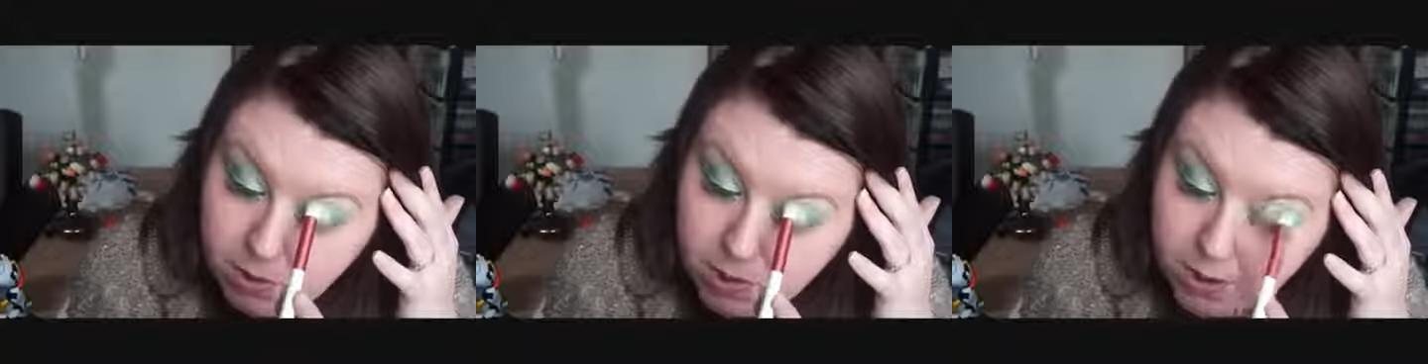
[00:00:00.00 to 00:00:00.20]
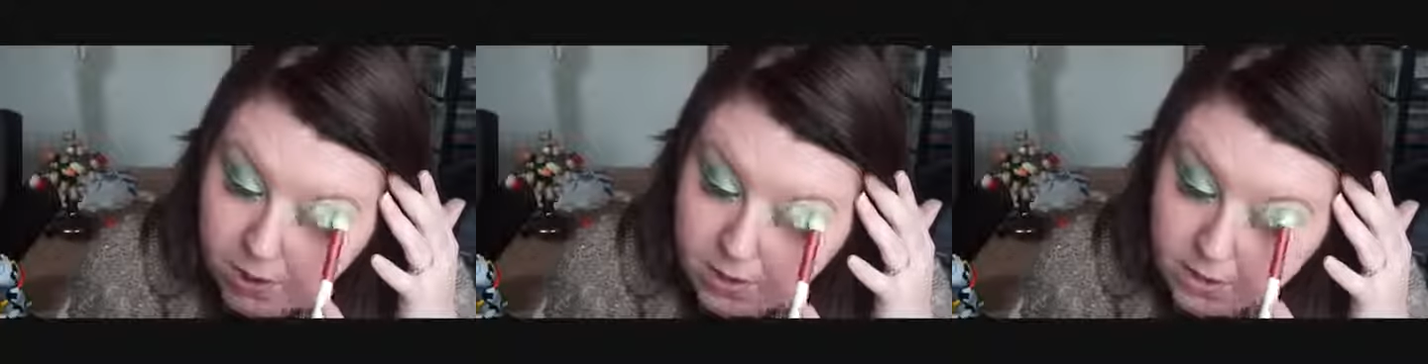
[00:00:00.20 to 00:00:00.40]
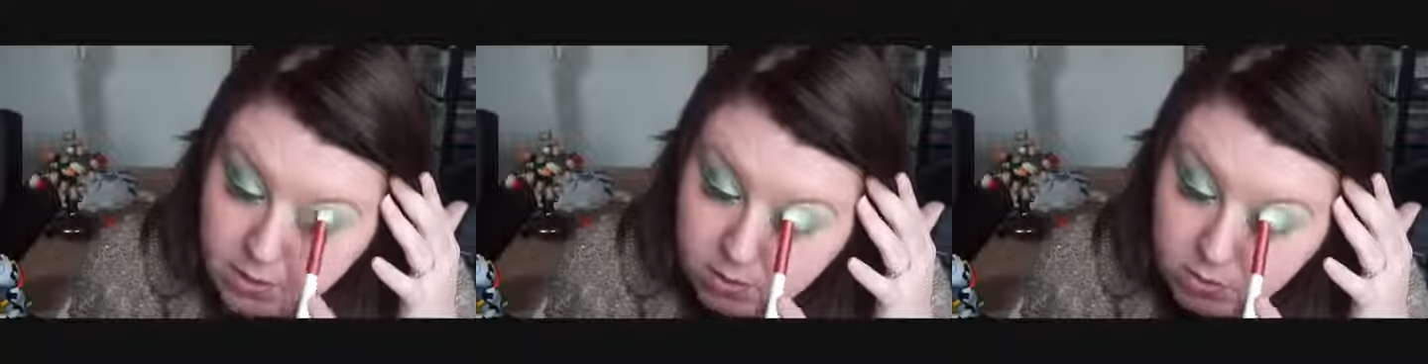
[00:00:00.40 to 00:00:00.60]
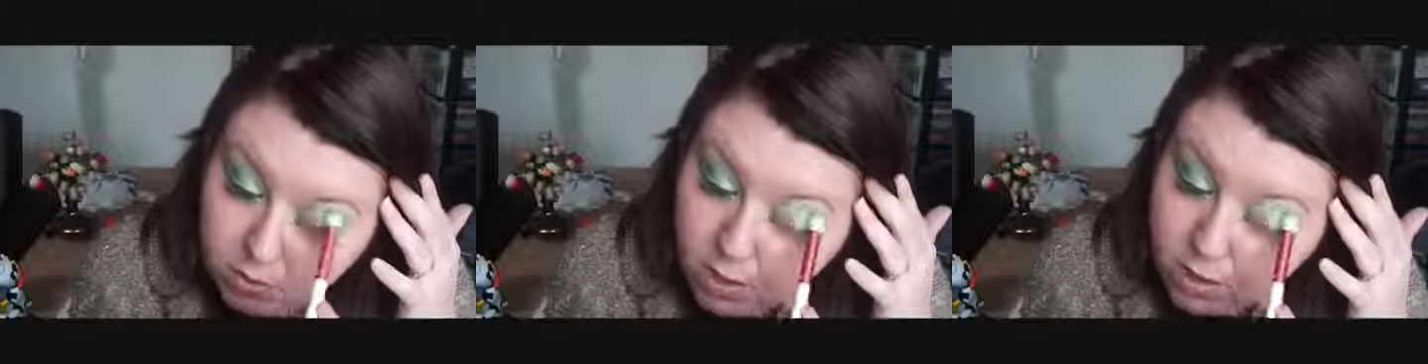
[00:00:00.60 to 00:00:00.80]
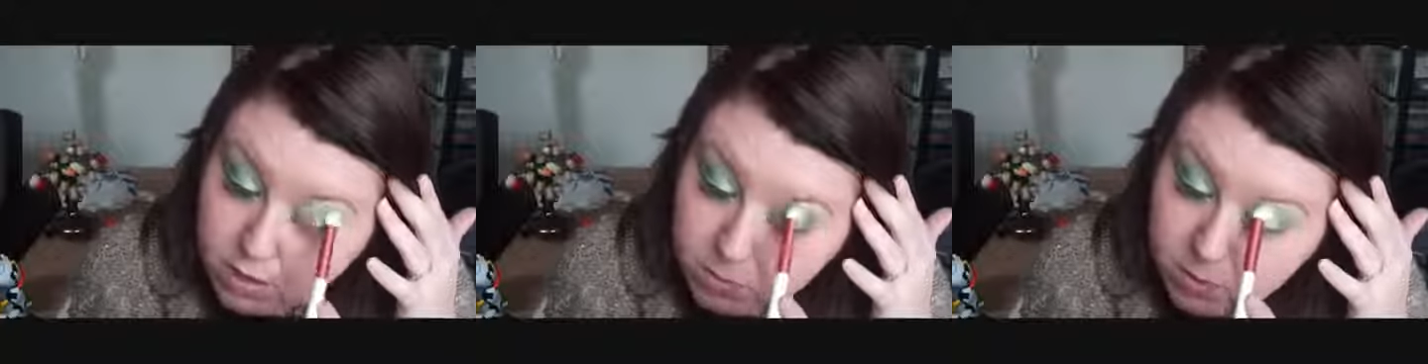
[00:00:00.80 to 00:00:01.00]
Probably
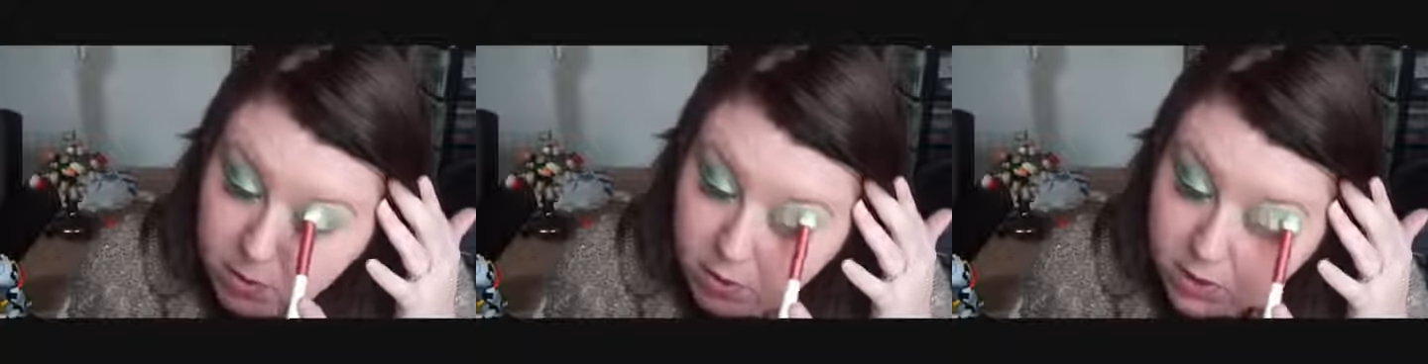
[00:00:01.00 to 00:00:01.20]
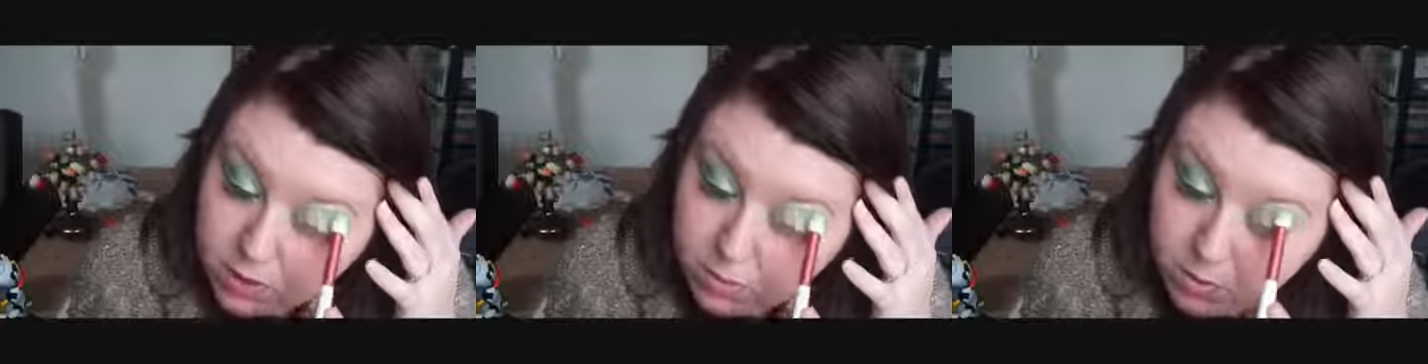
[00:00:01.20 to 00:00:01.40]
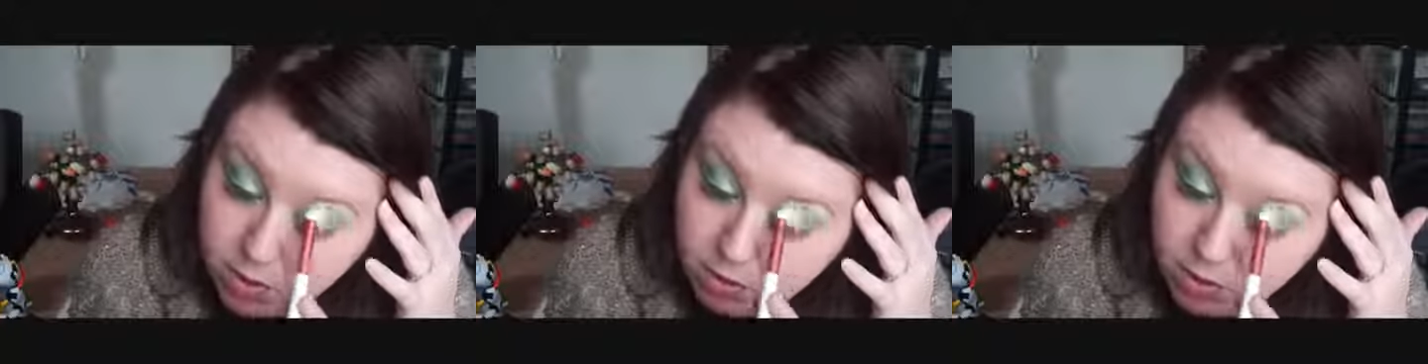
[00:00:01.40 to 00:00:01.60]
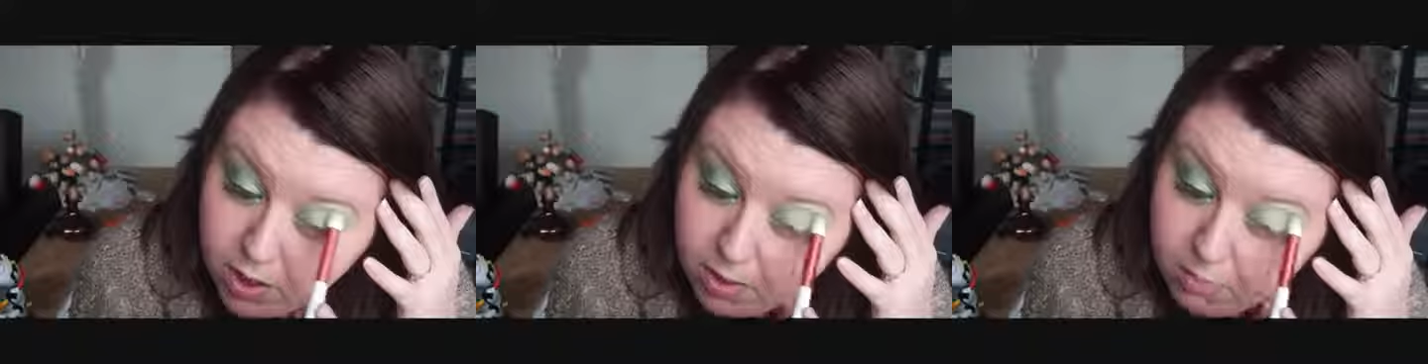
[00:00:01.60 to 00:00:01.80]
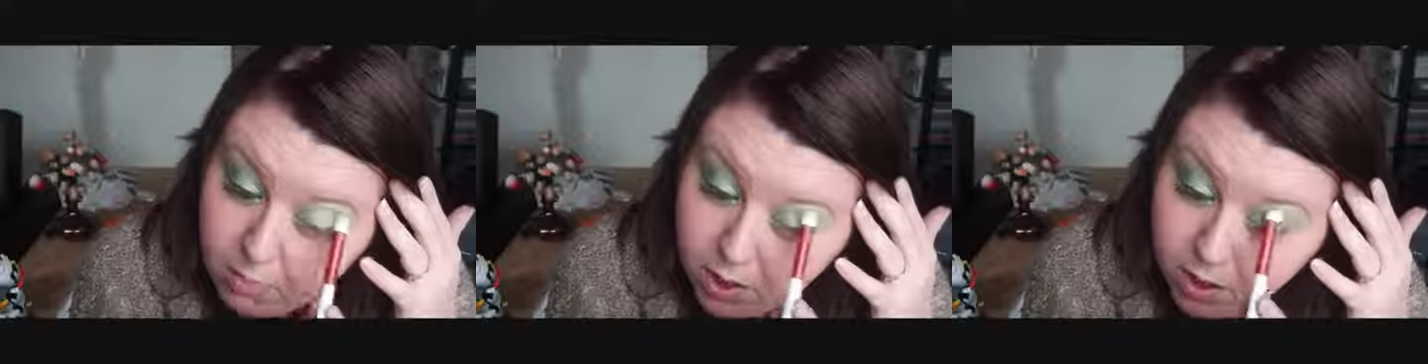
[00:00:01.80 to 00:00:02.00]
is, although to be honest,
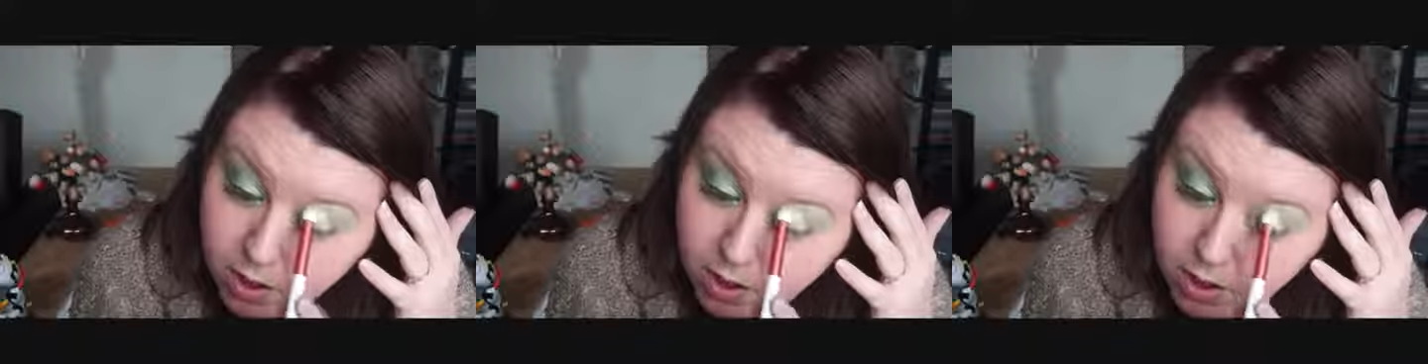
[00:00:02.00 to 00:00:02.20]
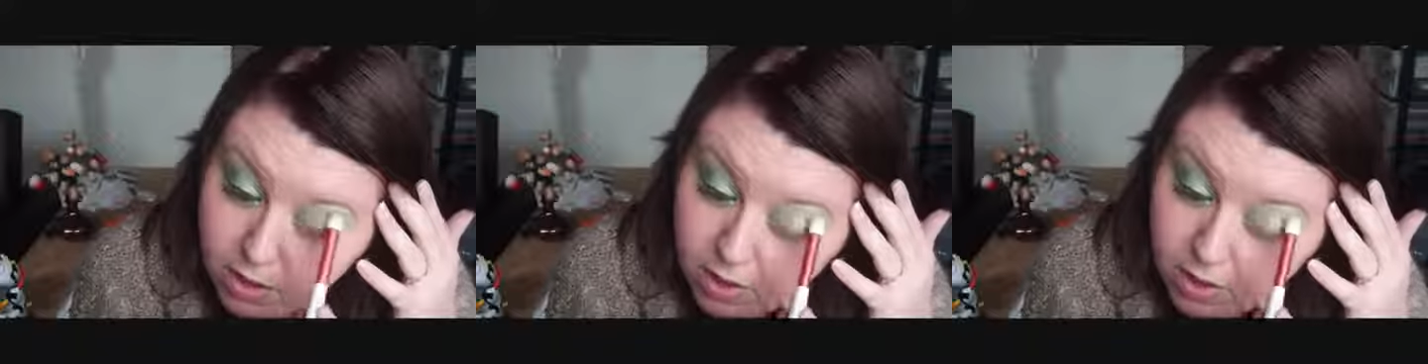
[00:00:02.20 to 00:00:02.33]
with the green,